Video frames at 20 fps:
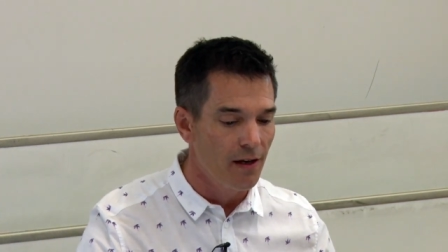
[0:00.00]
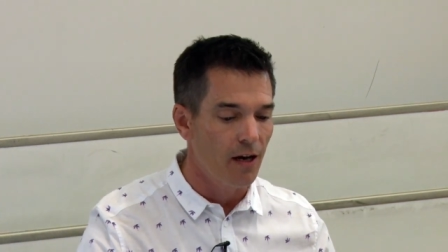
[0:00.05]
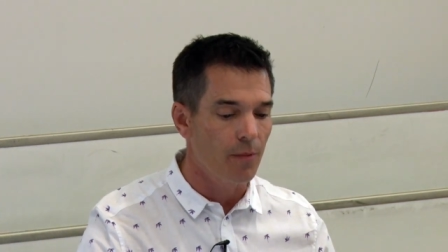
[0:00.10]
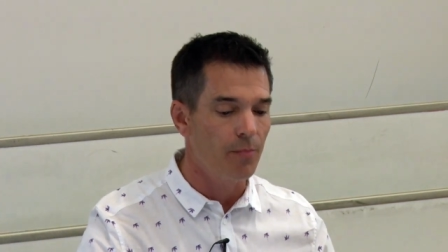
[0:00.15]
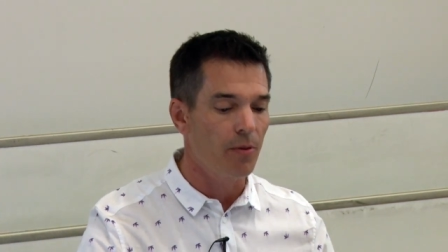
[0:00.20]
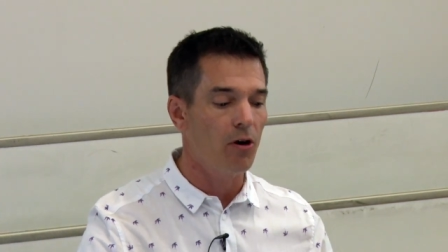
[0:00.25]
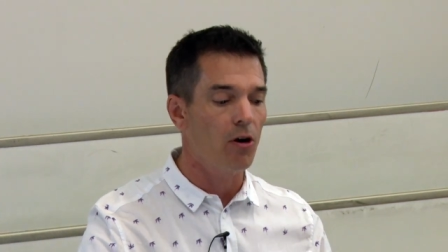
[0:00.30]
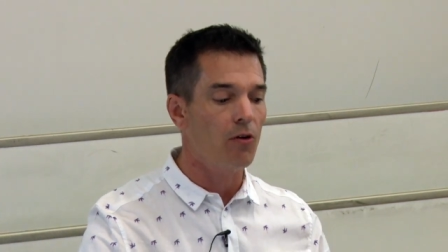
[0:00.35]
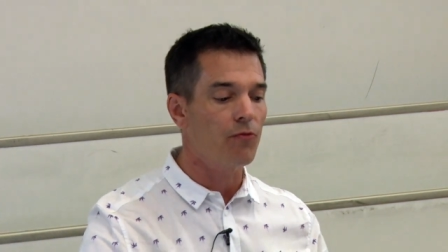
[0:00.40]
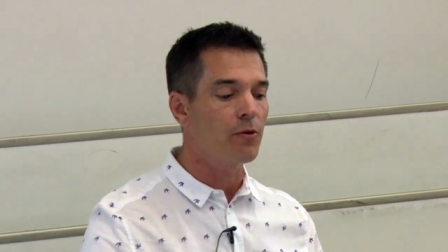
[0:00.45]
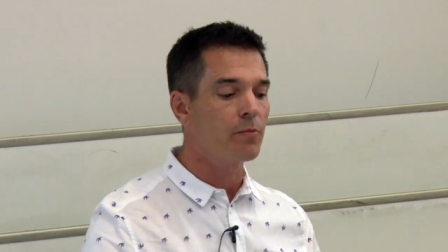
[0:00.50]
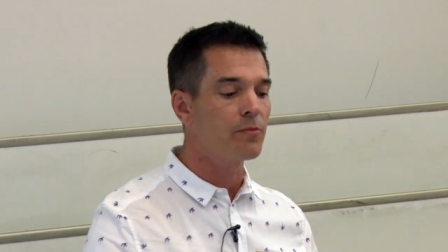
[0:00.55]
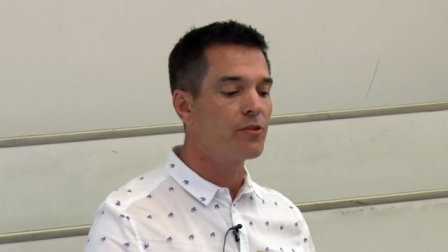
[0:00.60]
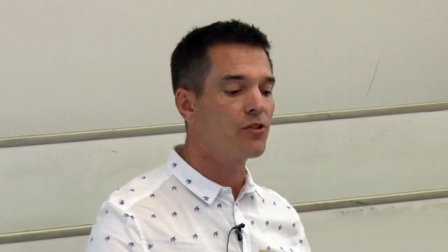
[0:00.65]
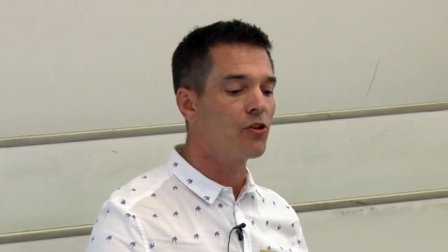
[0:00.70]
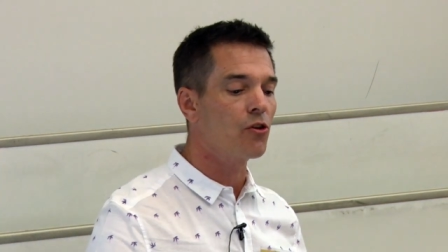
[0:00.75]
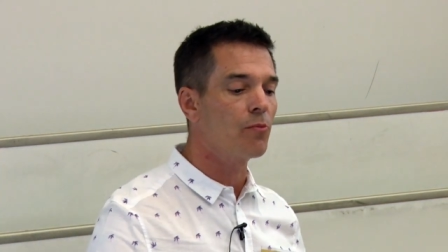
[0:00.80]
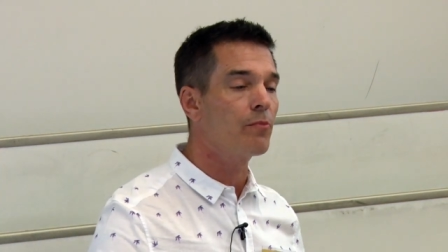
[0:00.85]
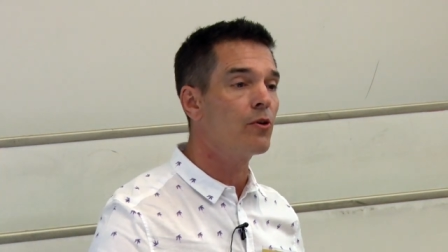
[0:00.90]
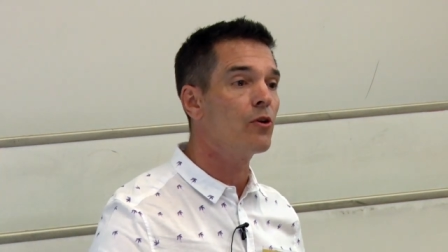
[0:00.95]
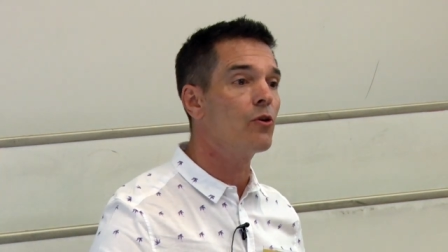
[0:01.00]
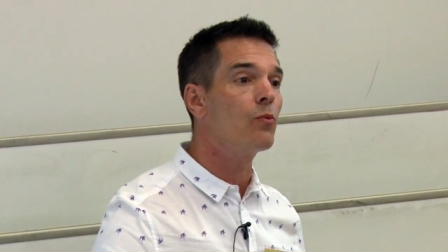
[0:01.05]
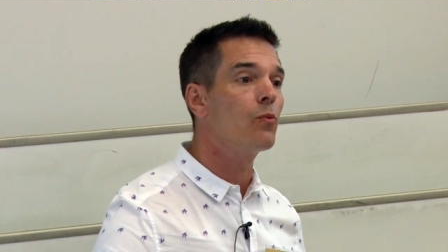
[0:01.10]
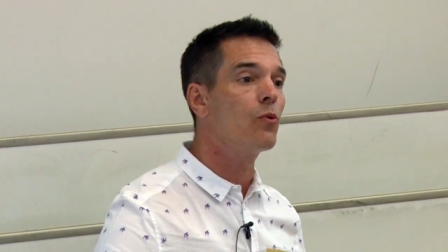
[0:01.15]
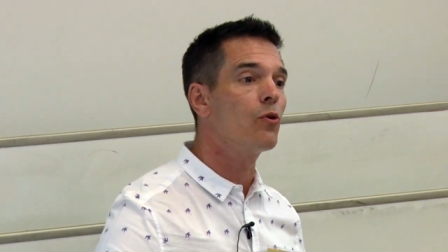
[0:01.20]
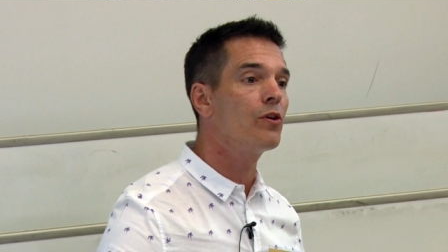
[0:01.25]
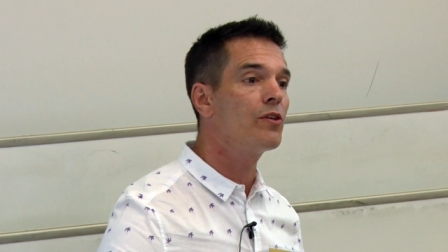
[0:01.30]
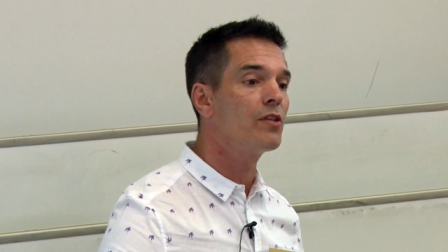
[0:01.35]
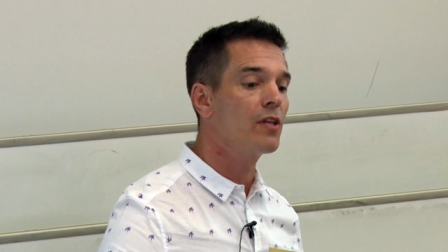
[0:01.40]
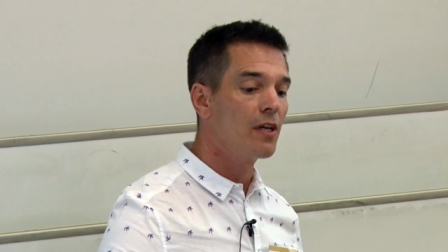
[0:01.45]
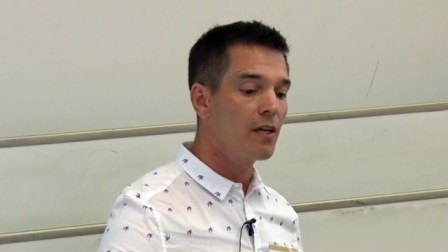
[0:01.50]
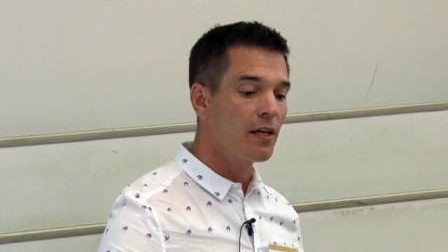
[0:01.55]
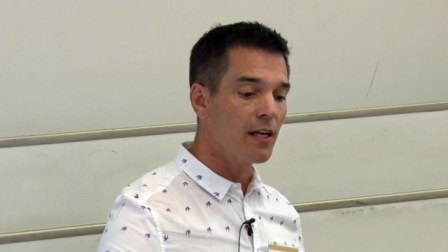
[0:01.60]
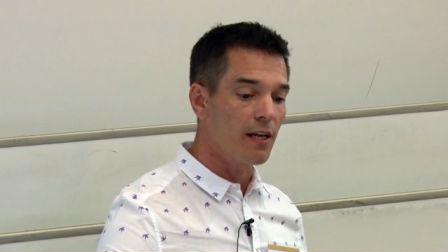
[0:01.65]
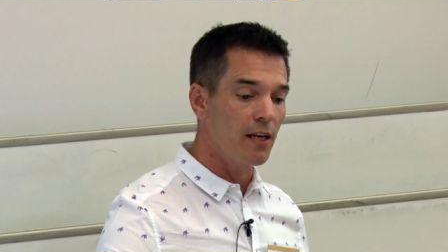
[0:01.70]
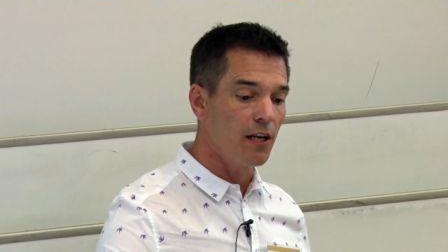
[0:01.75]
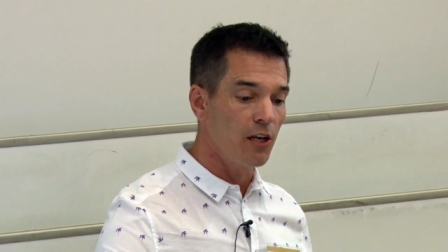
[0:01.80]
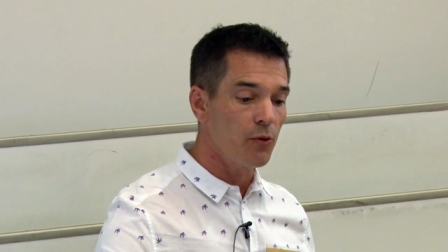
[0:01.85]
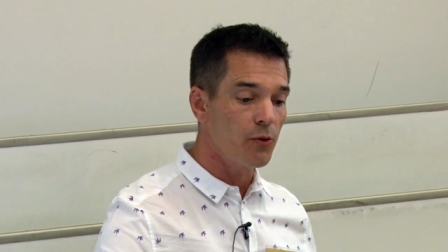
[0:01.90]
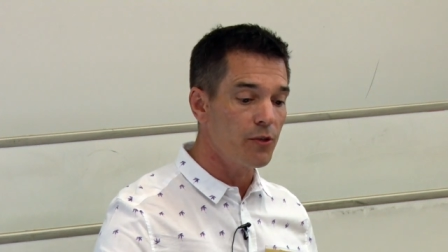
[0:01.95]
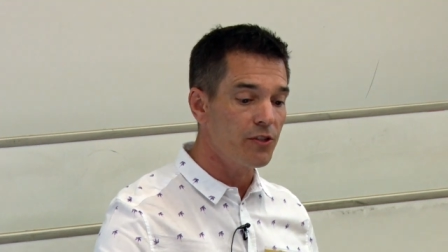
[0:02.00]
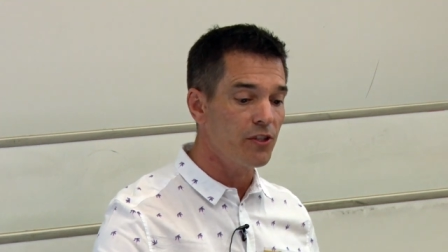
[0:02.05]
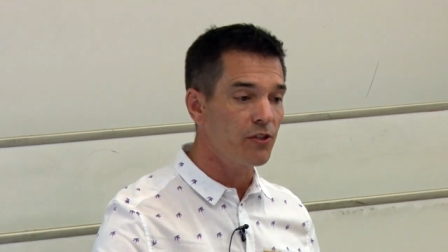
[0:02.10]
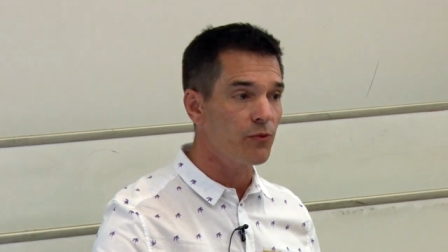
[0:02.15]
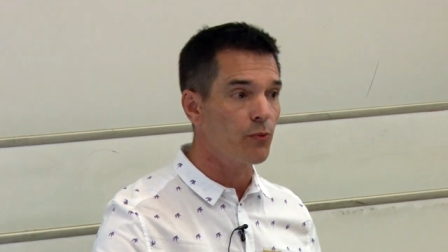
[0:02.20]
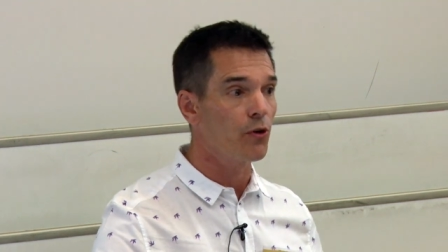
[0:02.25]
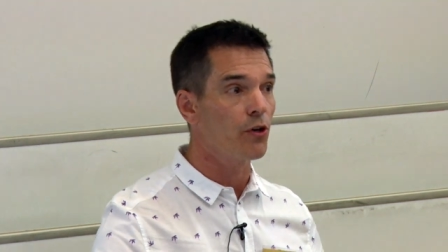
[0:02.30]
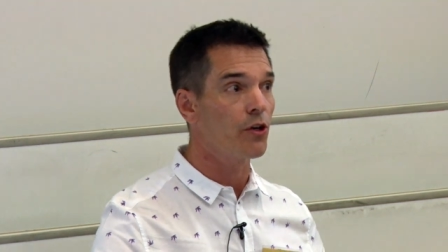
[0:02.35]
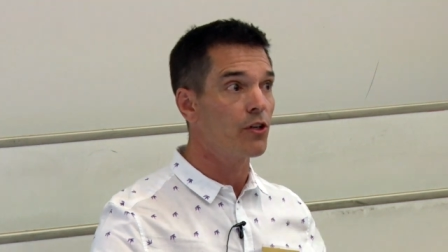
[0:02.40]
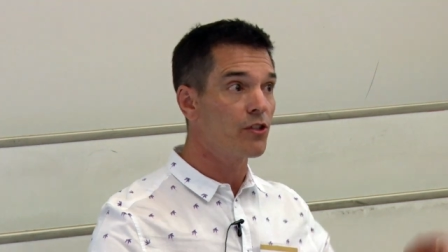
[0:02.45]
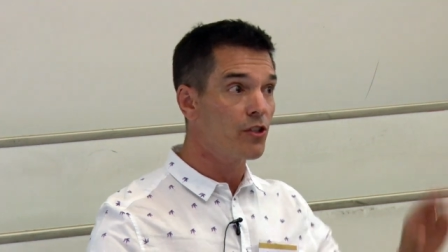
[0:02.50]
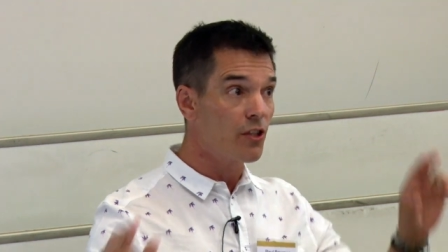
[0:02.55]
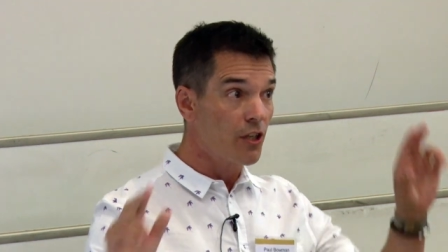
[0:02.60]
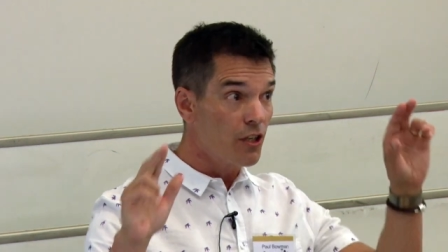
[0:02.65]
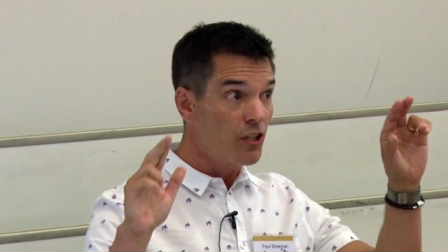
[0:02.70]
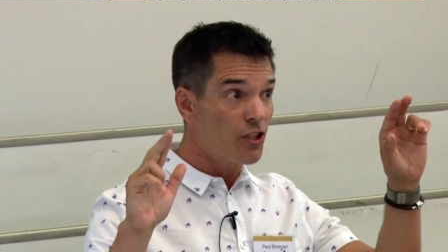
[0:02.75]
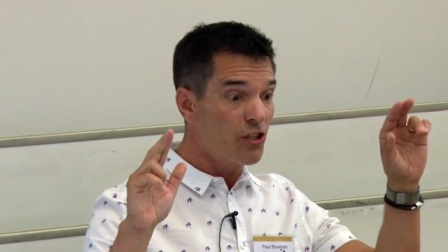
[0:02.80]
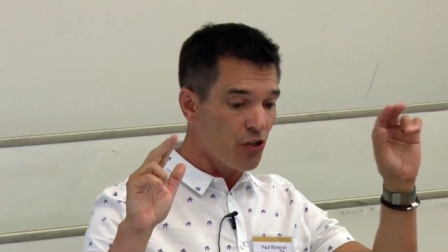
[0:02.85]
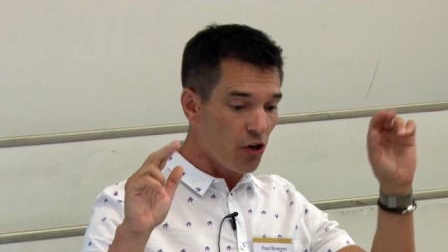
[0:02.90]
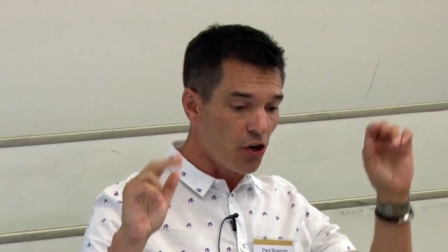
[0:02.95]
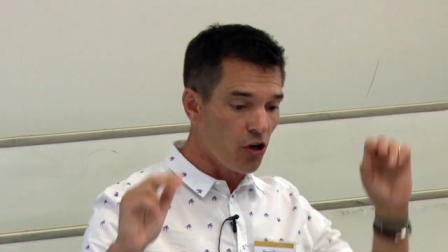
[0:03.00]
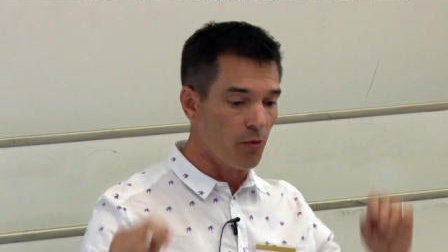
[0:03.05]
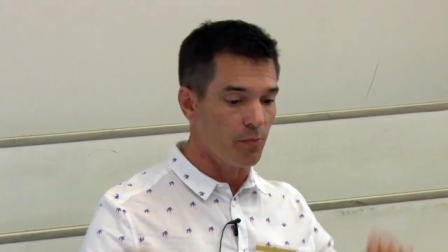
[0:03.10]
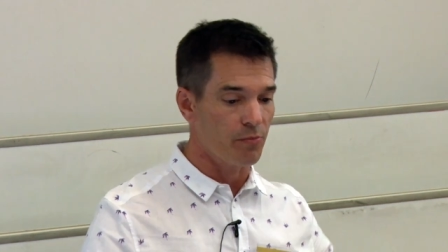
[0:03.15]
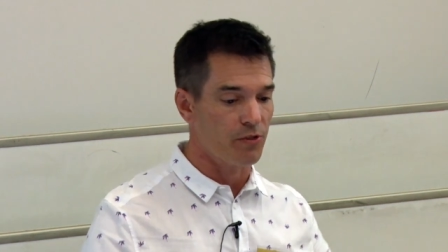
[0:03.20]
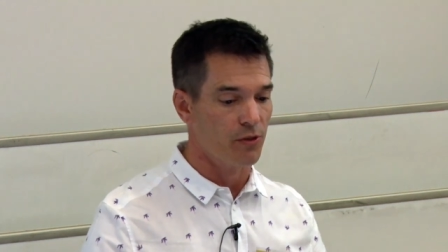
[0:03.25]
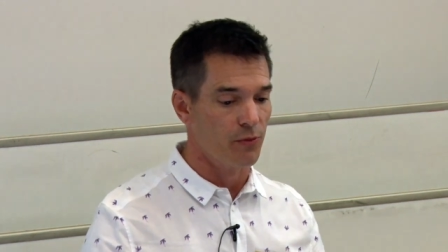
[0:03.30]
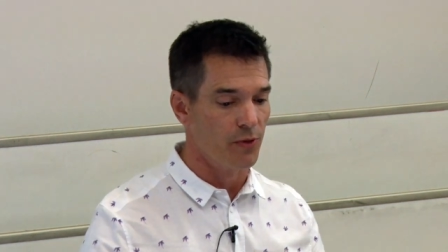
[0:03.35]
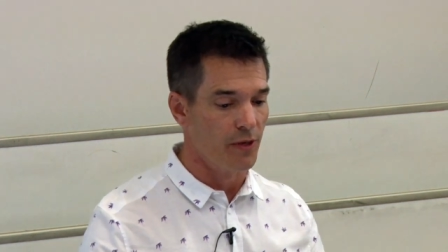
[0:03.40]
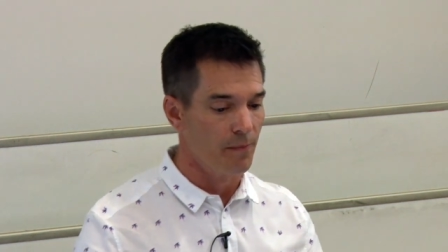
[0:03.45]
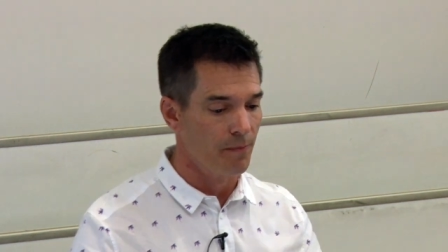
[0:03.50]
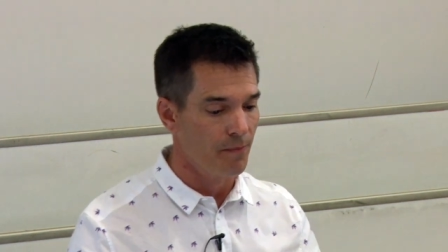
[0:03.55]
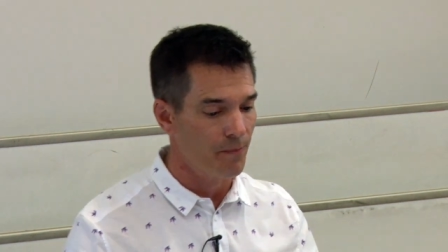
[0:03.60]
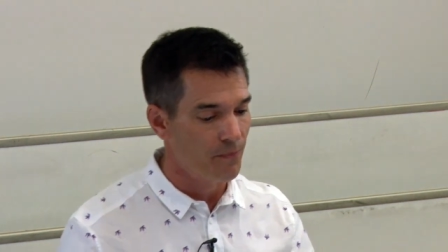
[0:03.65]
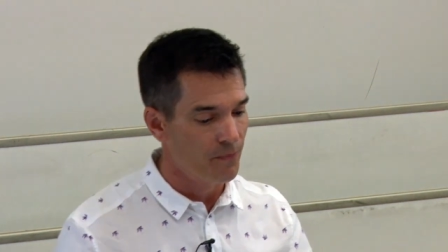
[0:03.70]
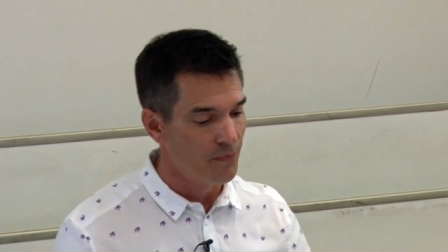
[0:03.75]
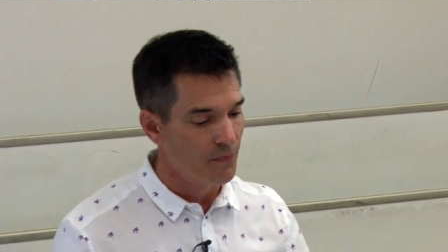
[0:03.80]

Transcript: apart from some who would, in Lewis's words, suck up to him.